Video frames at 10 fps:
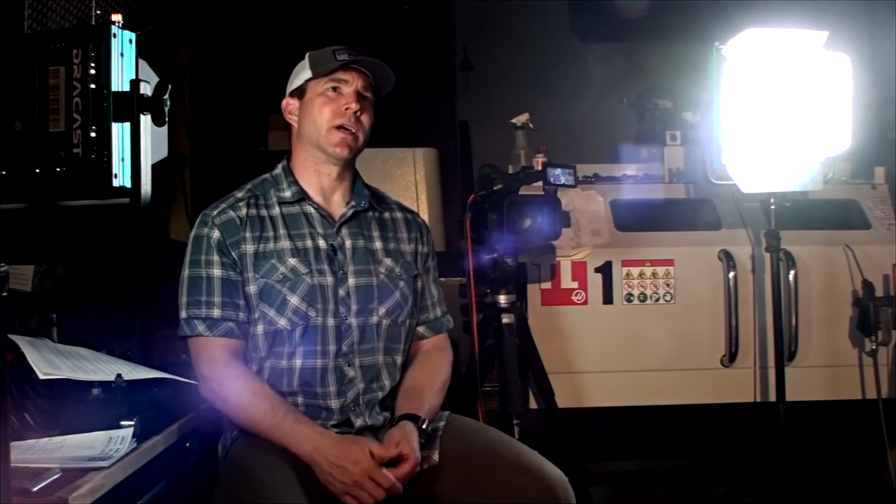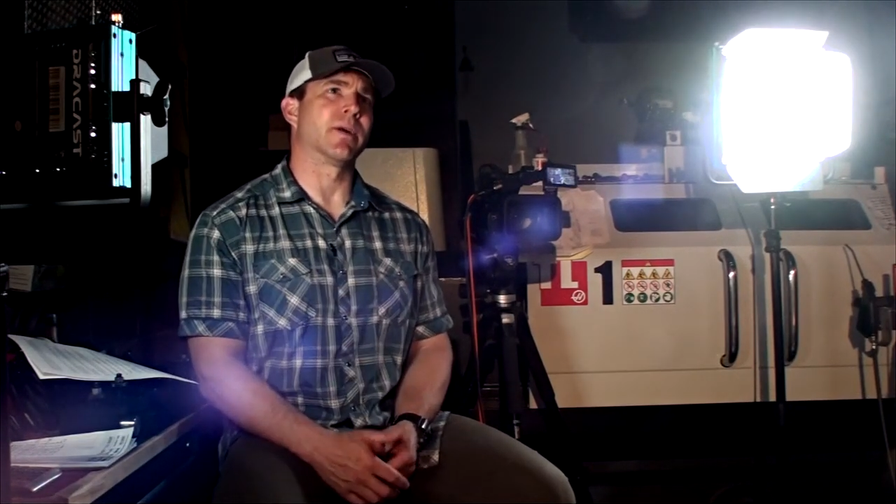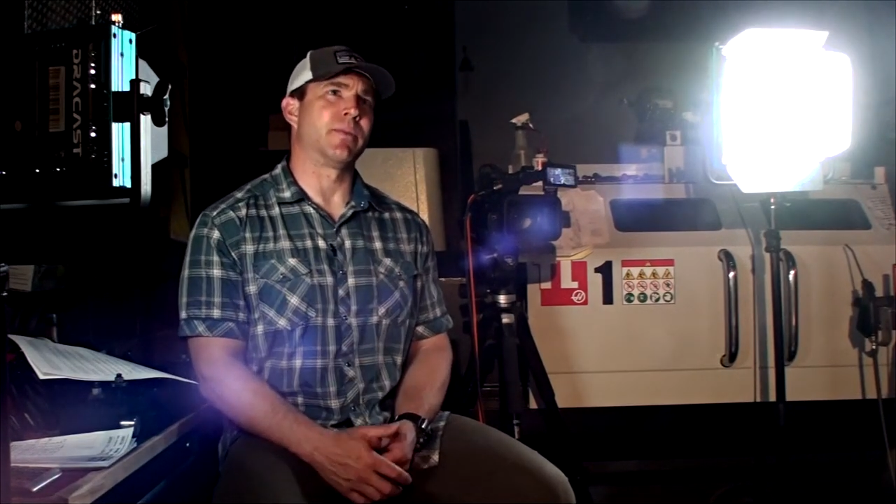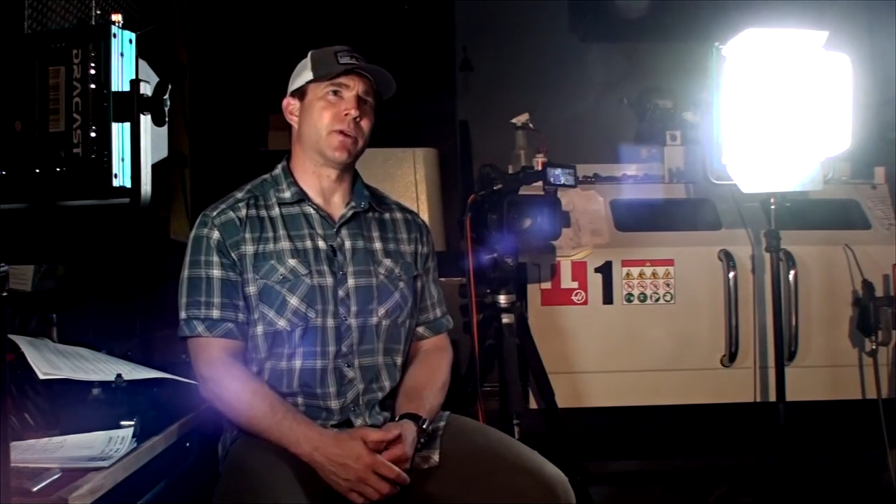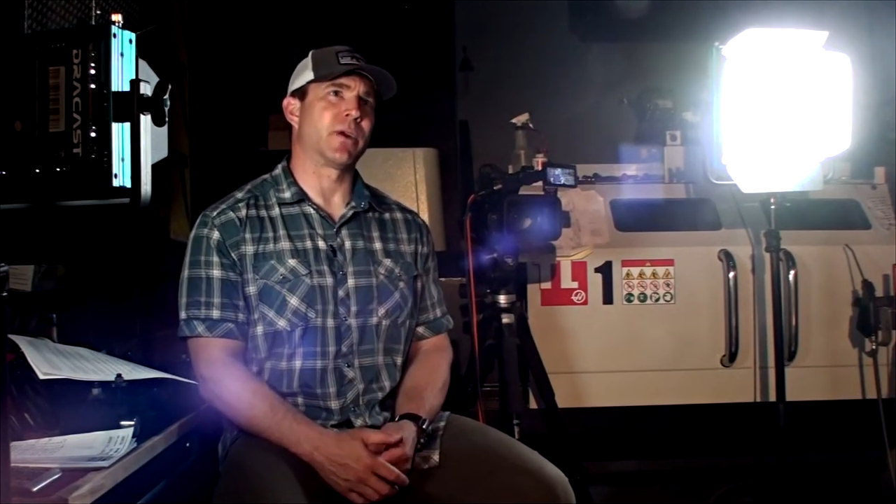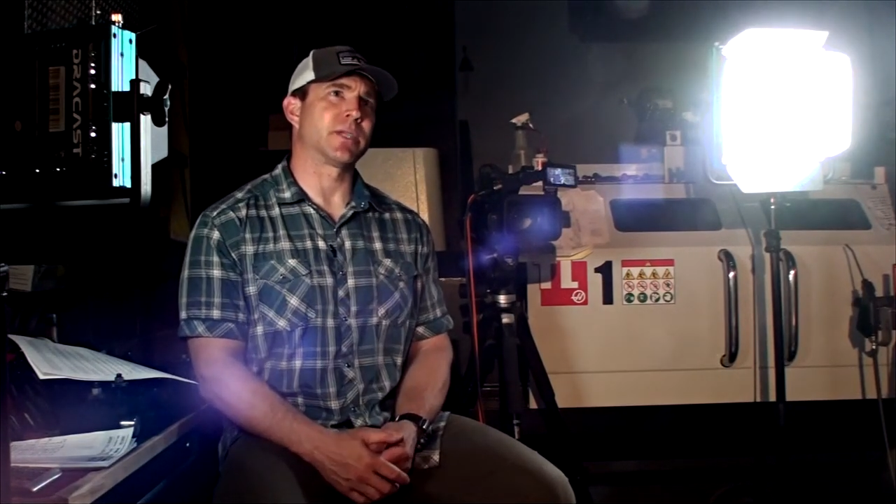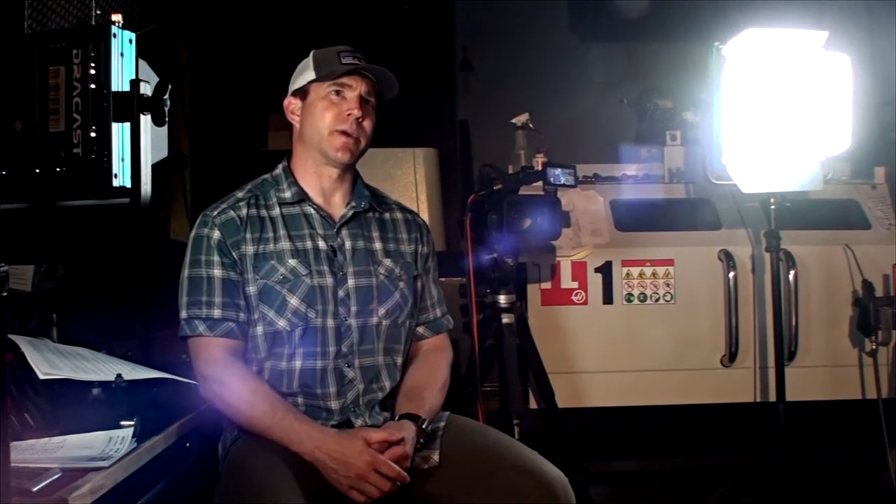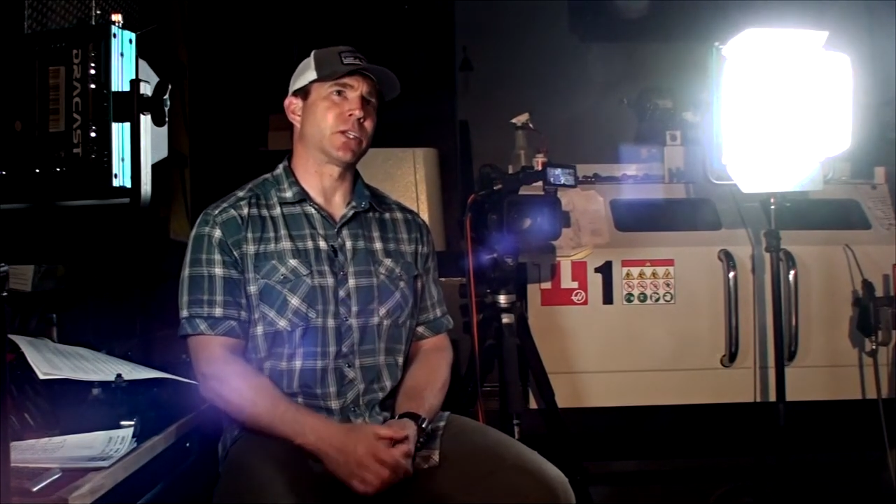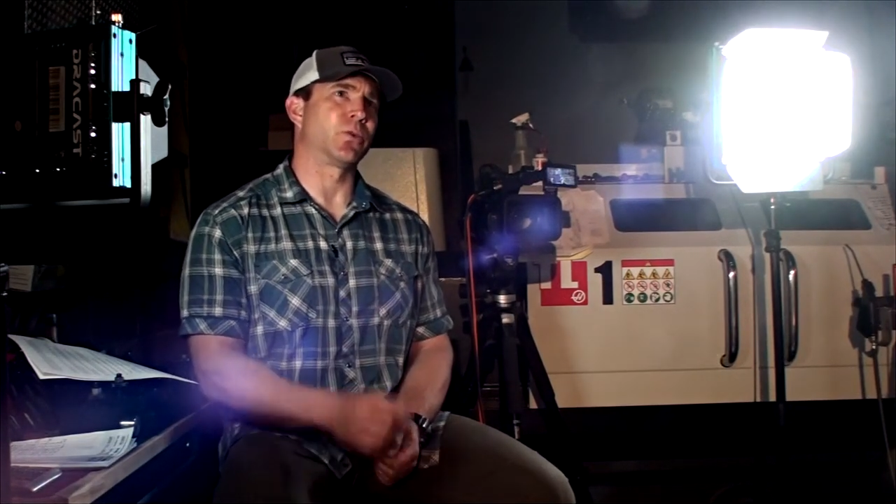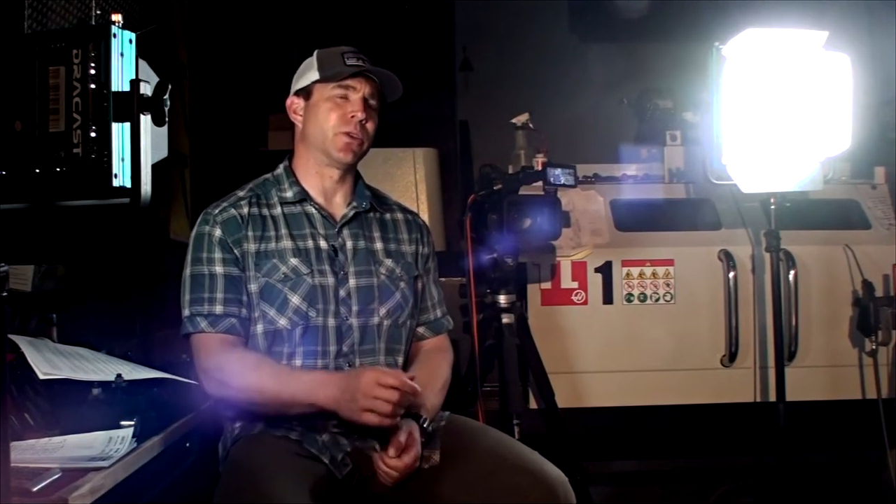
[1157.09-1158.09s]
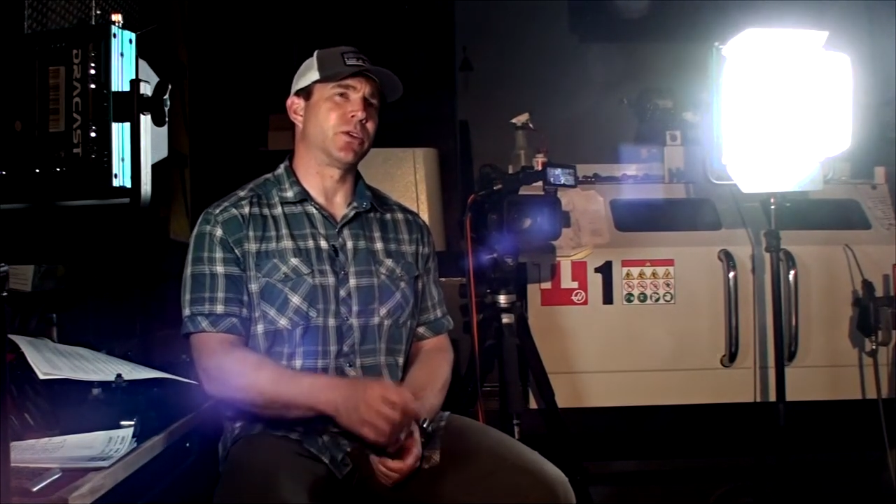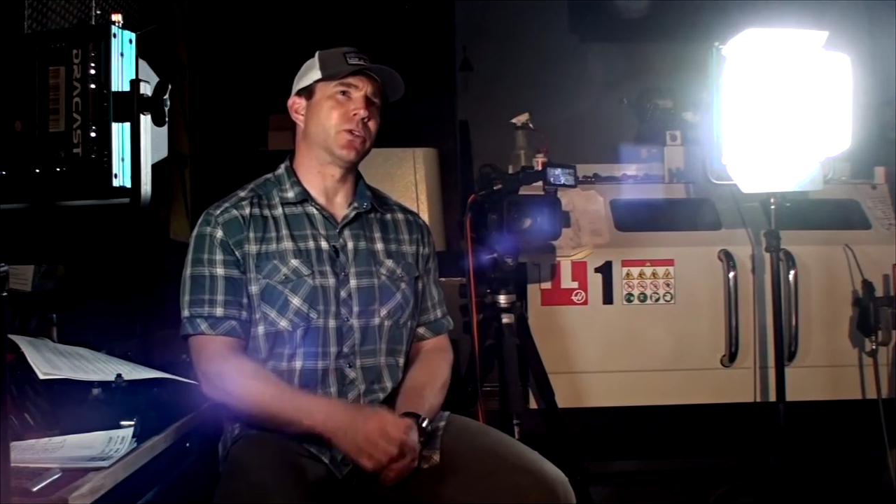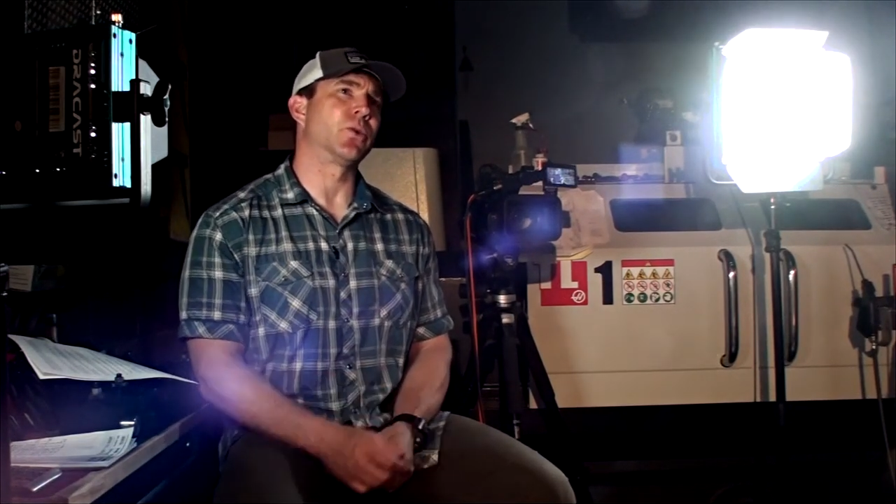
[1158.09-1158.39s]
like a PRS match with your